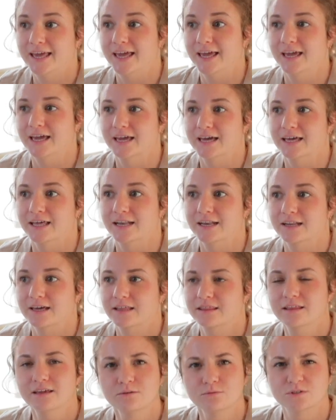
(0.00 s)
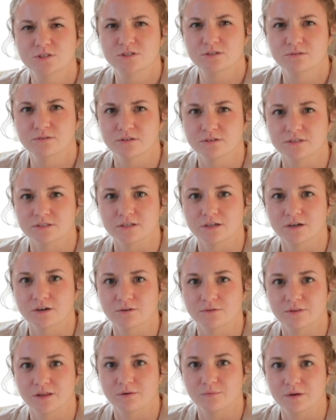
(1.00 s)
And I think it was 2 years
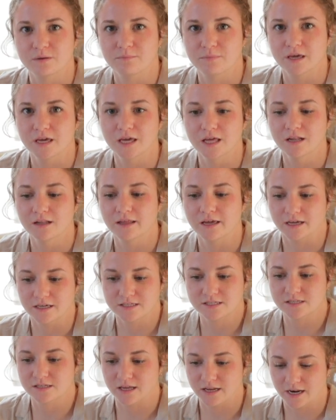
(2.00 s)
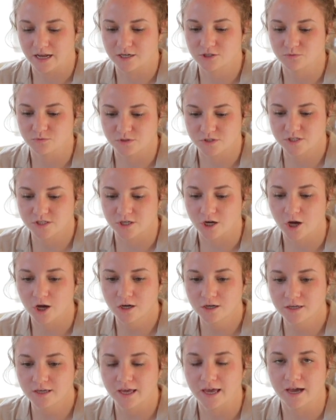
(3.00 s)
ago that we made like an actual
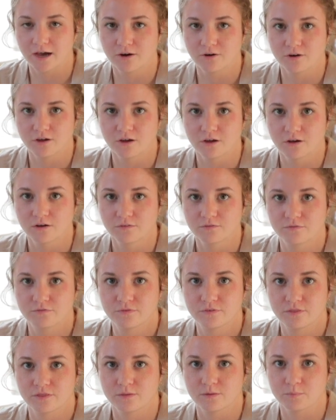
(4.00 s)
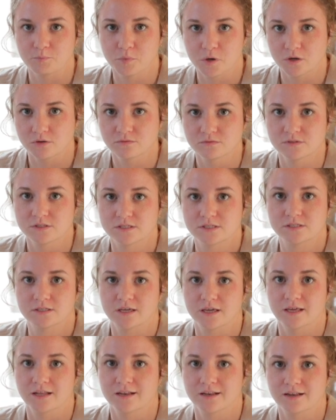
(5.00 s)
stock out of the bones
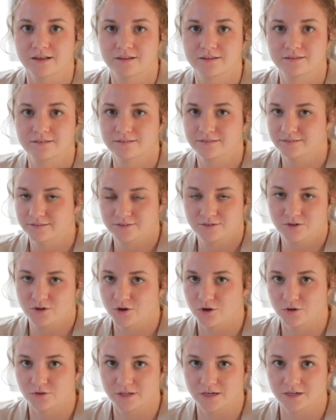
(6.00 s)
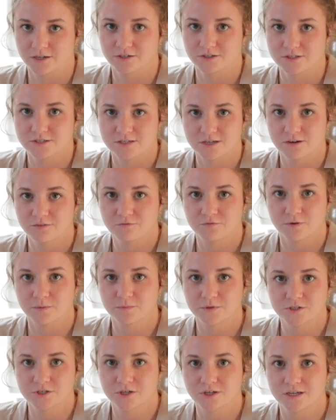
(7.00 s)
and all that good stuff from
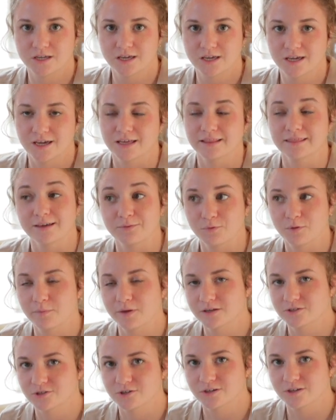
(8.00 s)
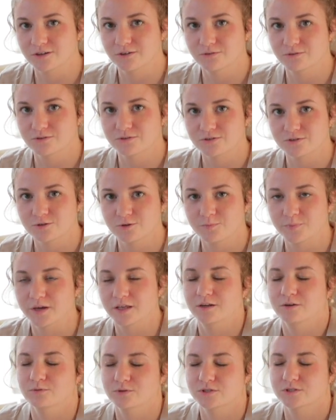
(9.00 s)
the turkey, and then we made turkey noodle soup and
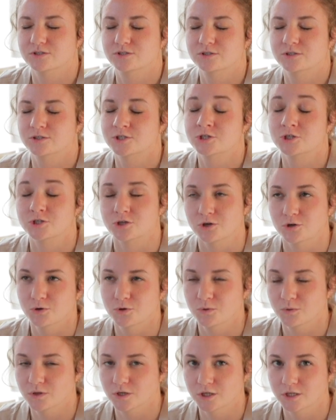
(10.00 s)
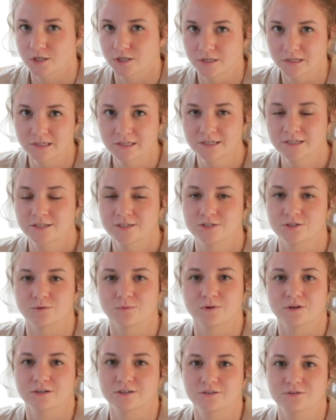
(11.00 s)
it was so good. So
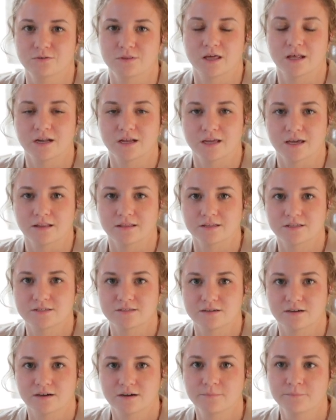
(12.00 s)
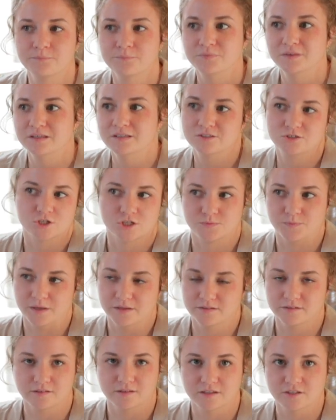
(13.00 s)
we're gonna do that again this year. Just
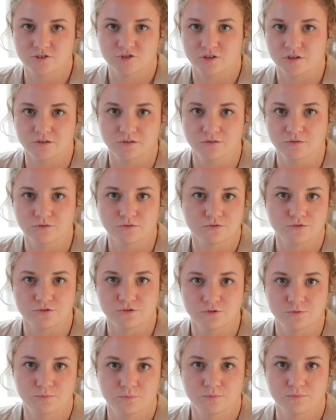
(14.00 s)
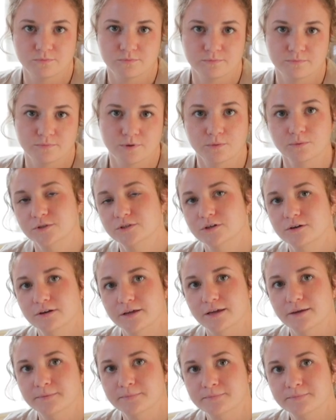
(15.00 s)
basically a chicken noodle soup, but with
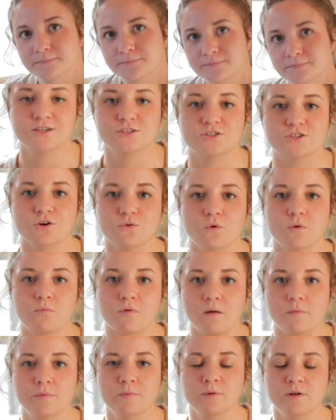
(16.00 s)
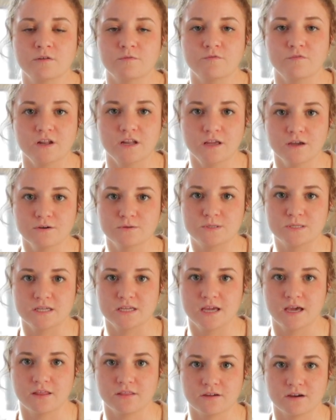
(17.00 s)
turkey. So we'll probably put a video
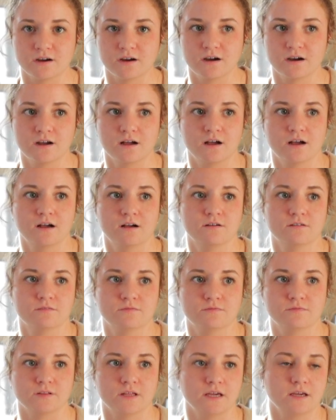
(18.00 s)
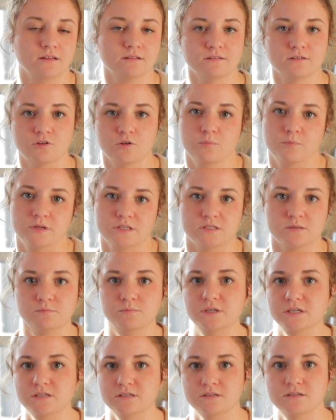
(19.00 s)
together of like little bits and
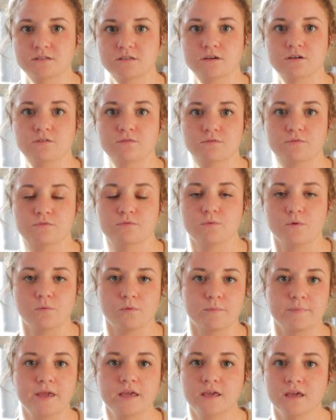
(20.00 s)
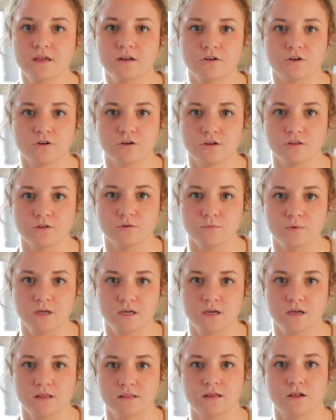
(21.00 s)
pieces of what we're making during the
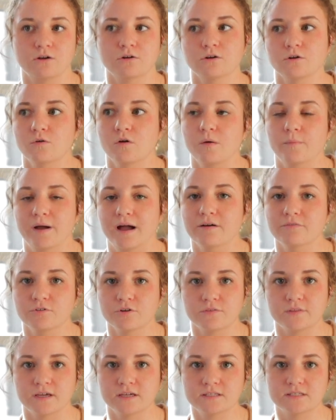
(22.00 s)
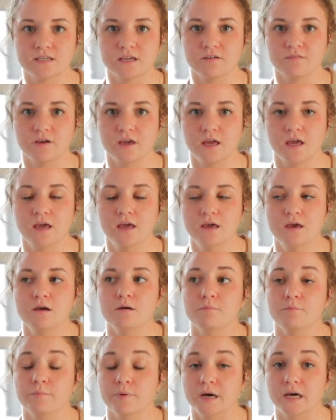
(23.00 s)
week, and that'll go up after Thanksgiving.
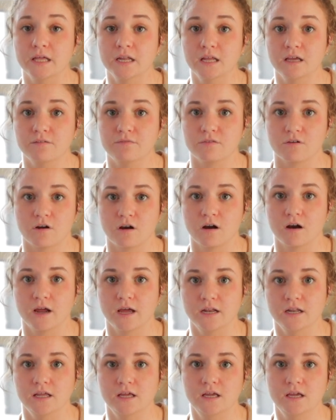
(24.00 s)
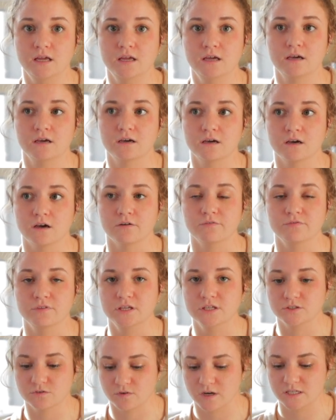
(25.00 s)
But if there are any of
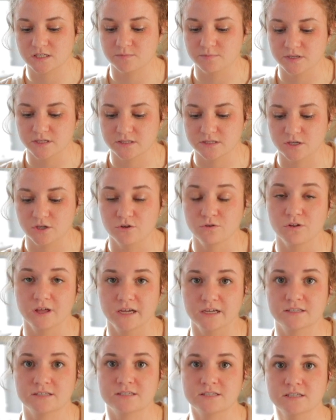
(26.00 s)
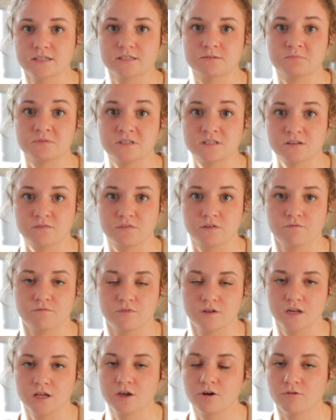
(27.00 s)
these recipes that you'd like to see a specific
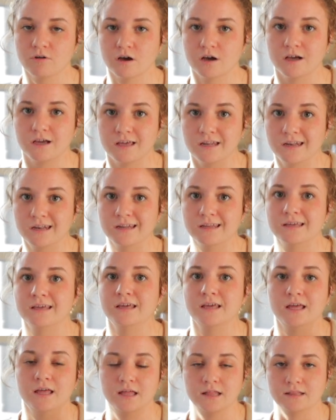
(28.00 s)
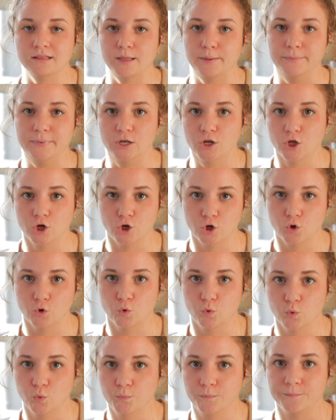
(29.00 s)
video on, let me
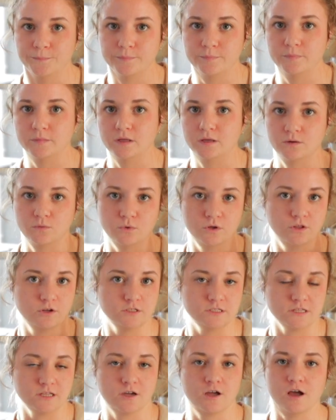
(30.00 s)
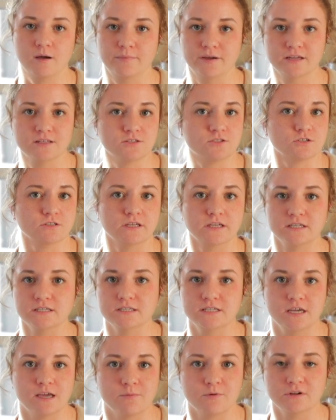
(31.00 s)
know, whether it's in the comments or like a
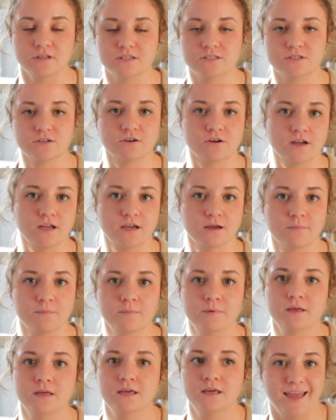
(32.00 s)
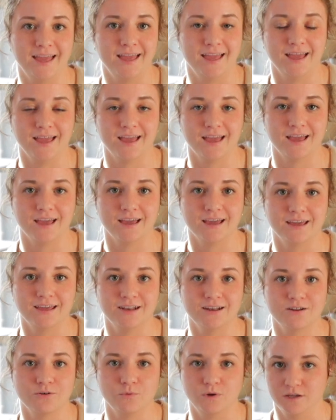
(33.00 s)
DM on Instagram,
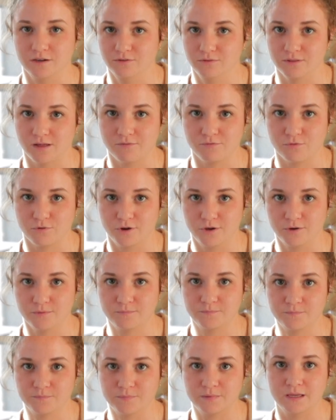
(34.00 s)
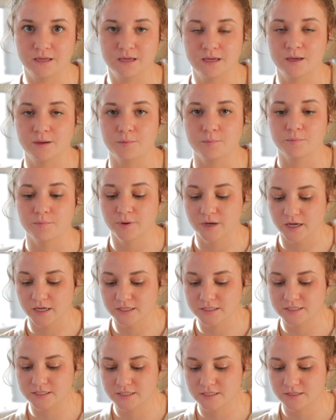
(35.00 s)
and we can do that for you.
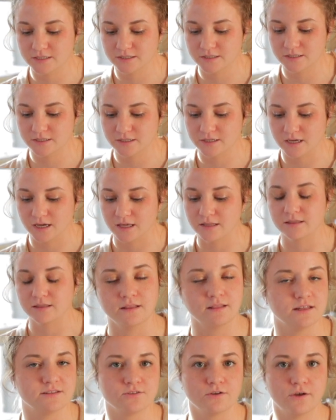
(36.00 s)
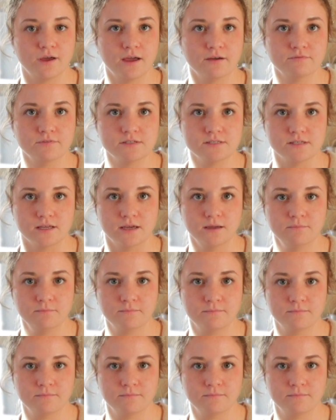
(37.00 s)
But I that's all I have to say.